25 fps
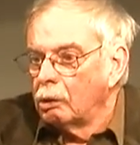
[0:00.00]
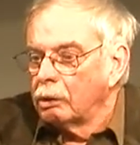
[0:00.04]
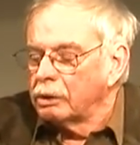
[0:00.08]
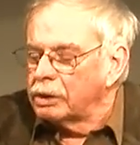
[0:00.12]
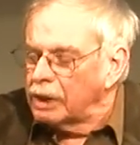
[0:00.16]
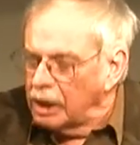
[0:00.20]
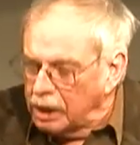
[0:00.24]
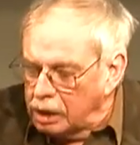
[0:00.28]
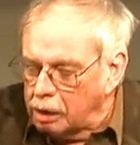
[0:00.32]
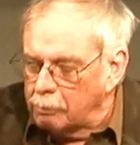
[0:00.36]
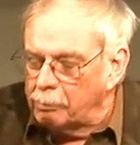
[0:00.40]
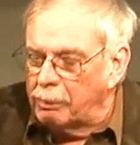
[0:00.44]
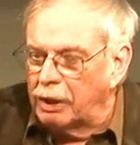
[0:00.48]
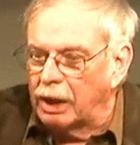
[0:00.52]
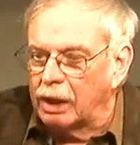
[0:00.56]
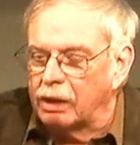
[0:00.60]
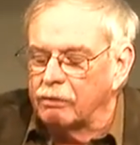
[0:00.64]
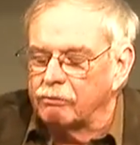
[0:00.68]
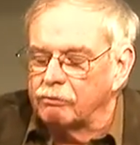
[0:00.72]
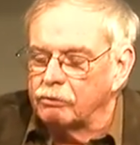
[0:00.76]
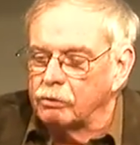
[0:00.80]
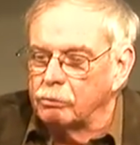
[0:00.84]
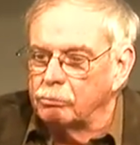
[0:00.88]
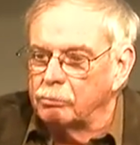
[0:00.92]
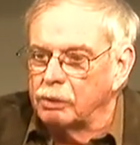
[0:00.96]
Think about it
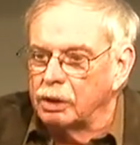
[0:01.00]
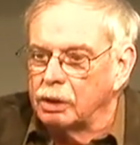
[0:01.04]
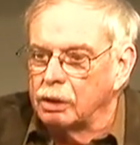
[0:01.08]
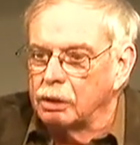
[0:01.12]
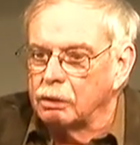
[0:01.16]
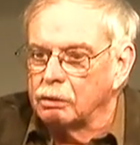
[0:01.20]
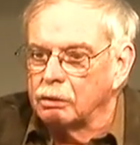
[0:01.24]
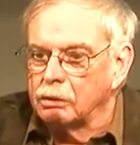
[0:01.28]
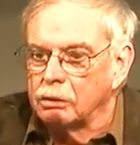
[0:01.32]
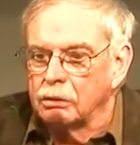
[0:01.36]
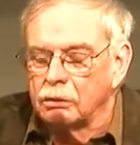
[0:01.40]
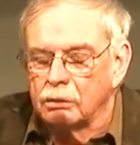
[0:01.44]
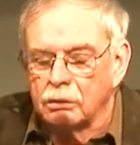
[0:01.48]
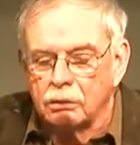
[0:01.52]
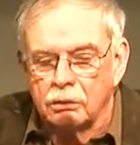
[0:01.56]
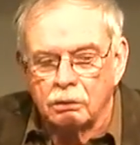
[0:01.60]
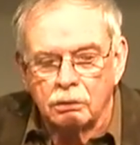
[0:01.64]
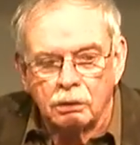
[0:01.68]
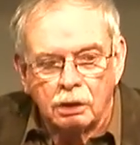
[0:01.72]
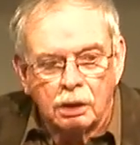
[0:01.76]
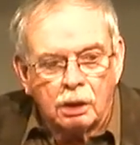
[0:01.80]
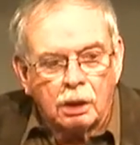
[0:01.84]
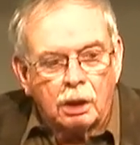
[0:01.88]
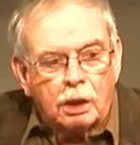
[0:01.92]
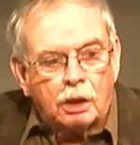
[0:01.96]
for a minute.
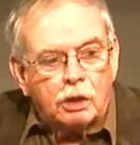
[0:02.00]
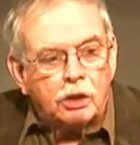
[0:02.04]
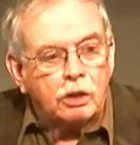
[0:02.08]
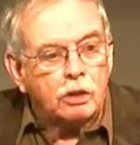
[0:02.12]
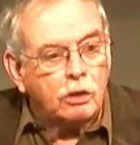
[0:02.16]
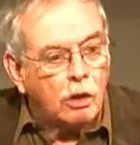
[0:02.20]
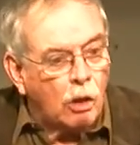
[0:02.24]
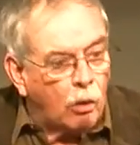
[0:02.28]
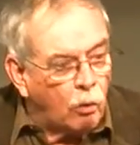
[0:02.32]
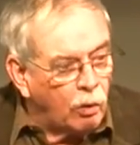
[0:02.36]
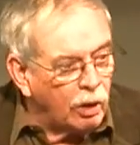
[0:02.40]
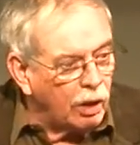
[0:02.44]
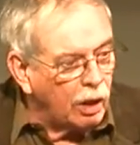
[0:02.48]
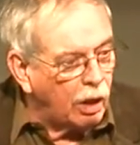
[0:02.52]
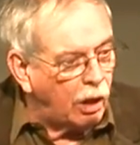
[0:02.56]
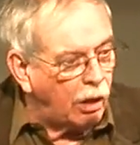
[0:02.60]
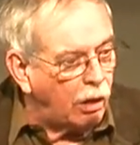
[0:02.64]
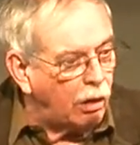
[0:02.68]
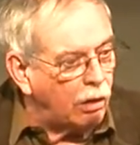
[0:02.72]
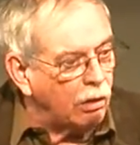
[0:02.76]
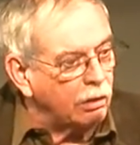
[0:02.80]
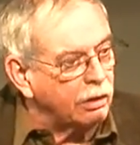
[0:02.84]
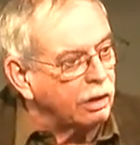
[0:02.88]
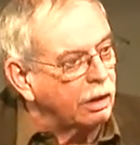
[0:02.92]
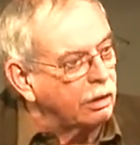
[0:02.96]
You go
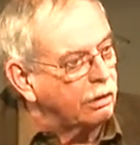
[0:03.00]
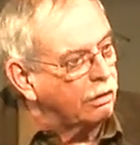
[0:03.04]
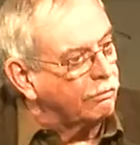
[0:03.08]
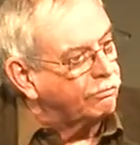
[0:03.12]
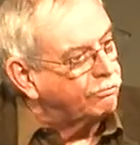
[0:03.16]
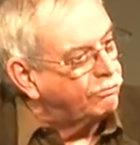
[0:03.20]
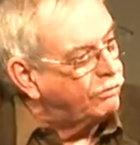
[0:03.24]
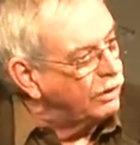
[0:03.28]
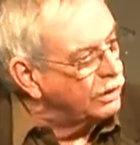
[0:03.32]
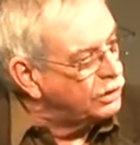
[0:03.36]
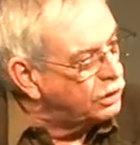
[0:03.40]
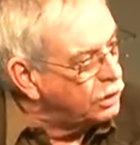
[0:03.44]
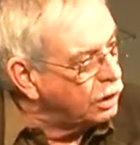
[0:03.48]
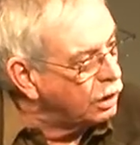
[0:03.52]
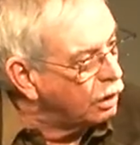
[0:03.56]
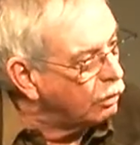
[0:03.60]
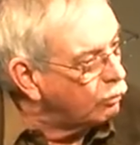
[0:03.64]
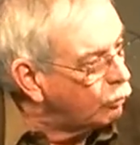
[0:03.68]
along and you're fishing